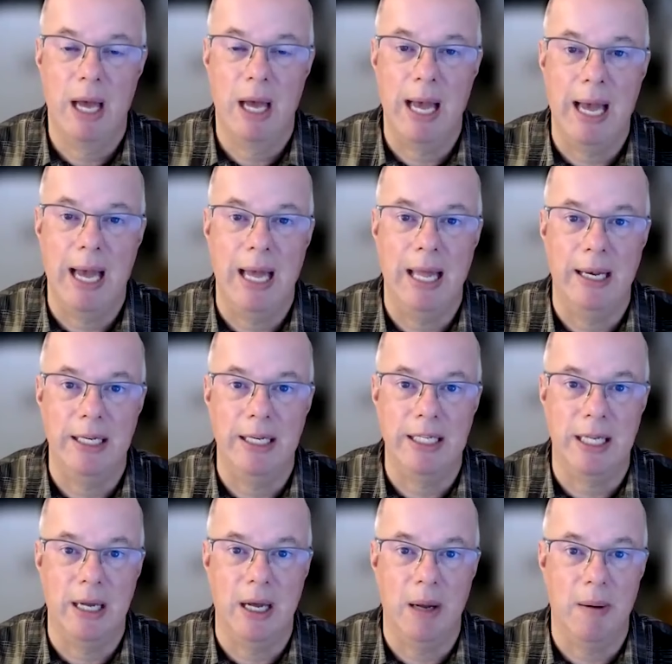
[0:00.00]
And
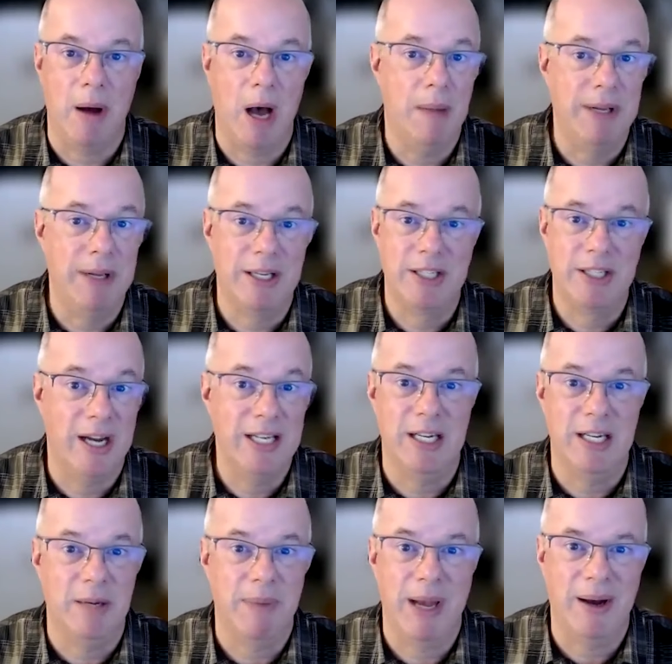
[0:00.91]
I'm
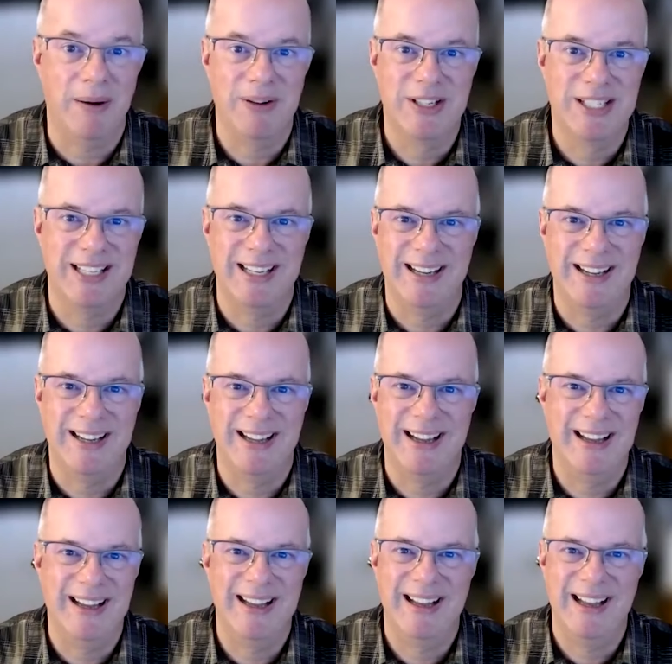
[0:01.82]
excited about
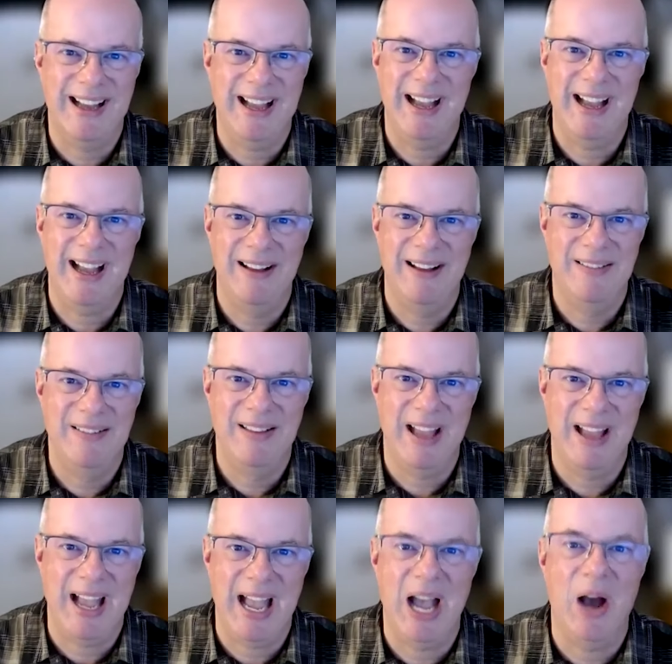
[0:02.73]

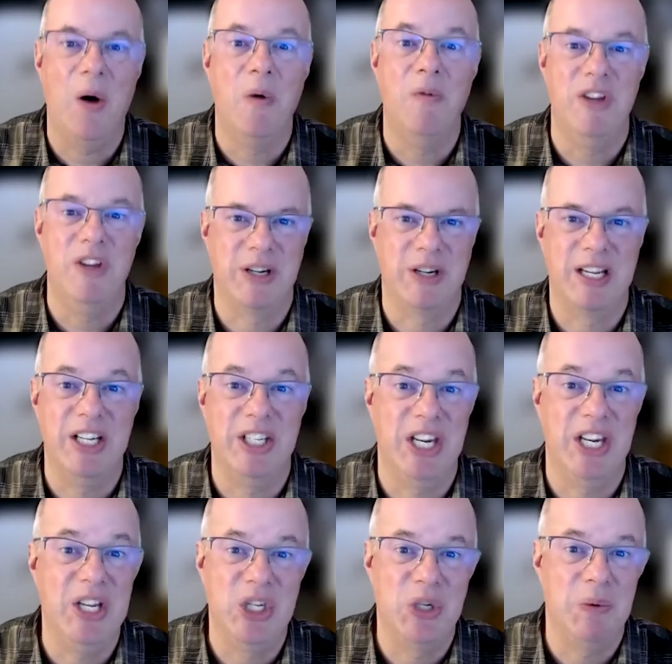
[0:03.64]
how this
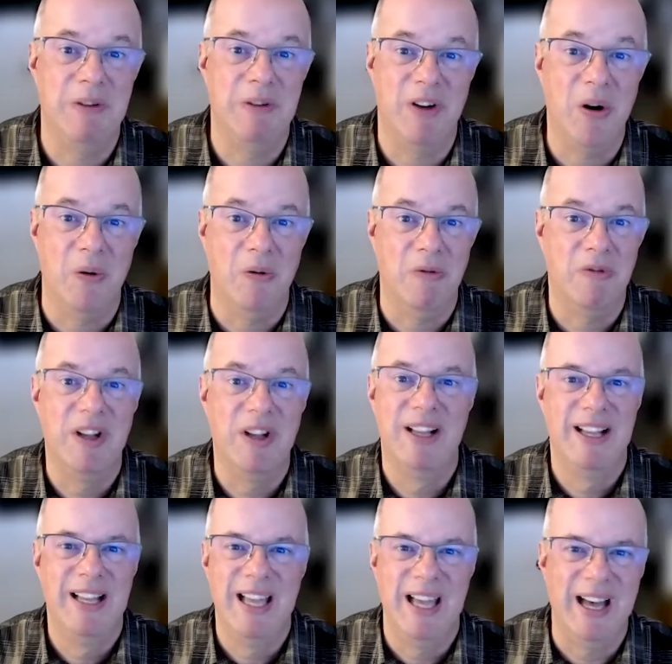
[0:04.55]
continues to evolve
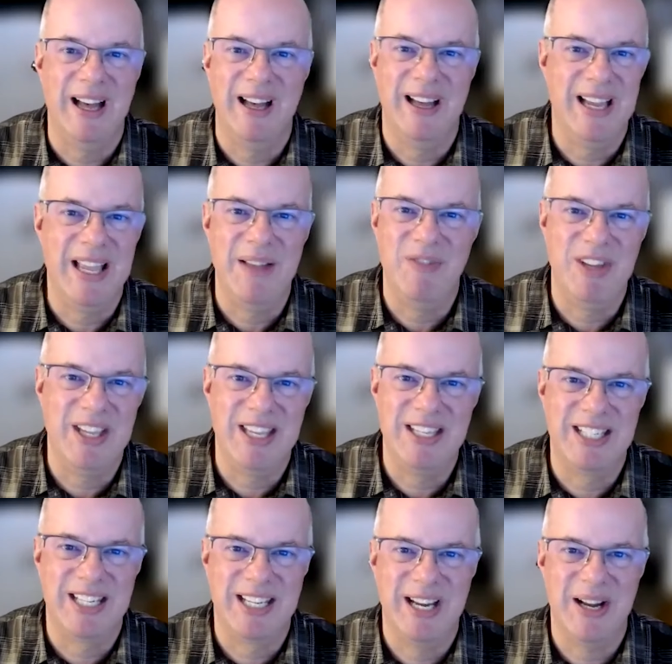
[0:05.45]
in the
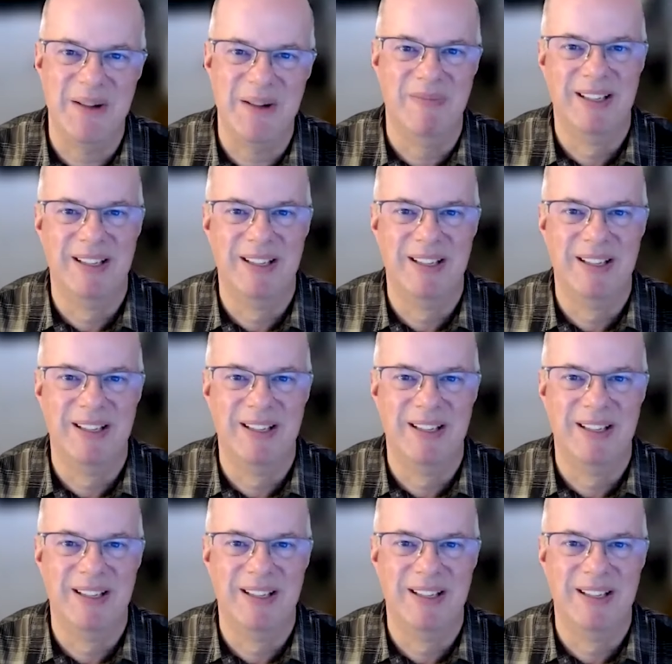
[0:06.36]
years to come.